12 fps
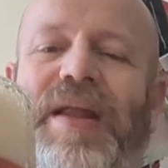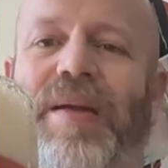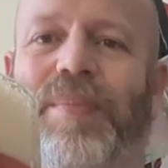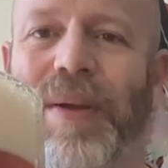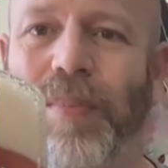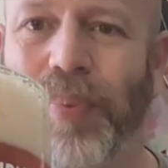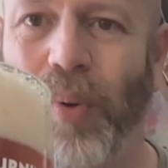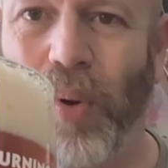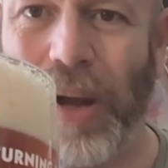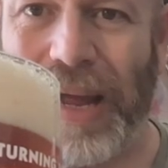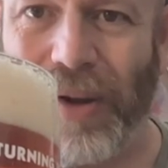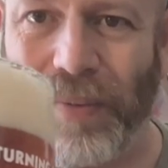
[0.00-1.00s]
they've been
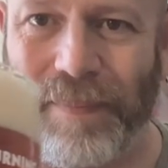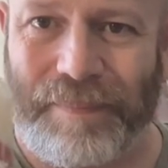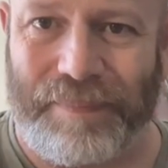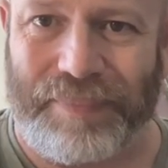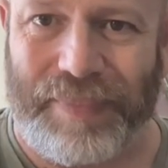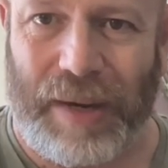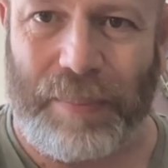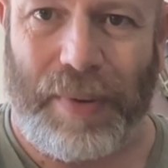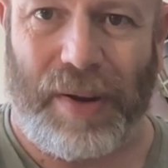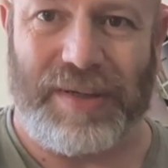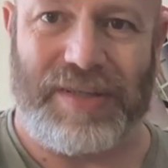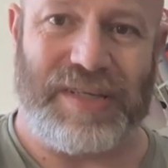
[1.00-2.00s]
bought out
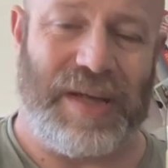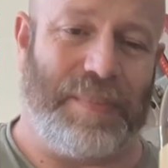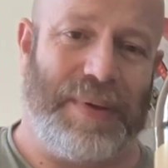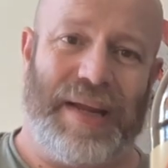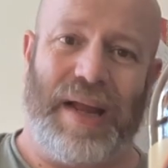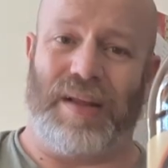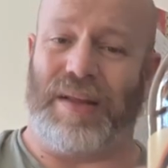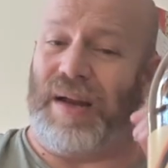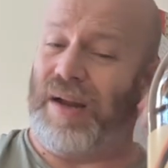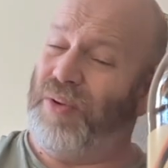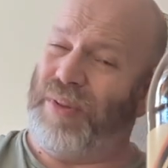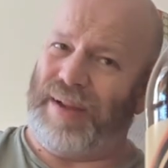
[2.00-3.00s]
by somebody. I don't
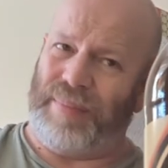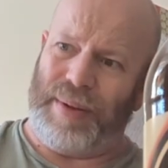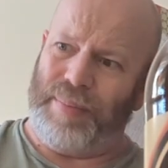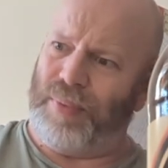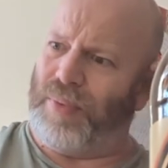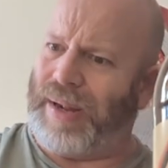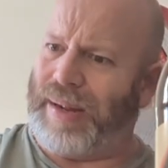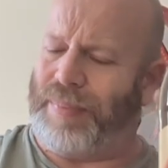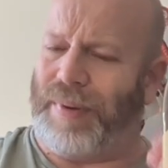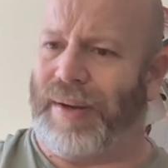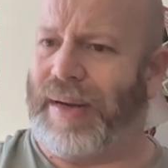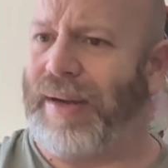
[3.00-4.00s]
know who they've been bought out
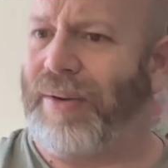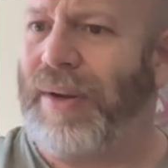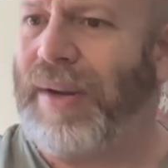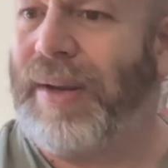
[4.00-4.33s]
by now.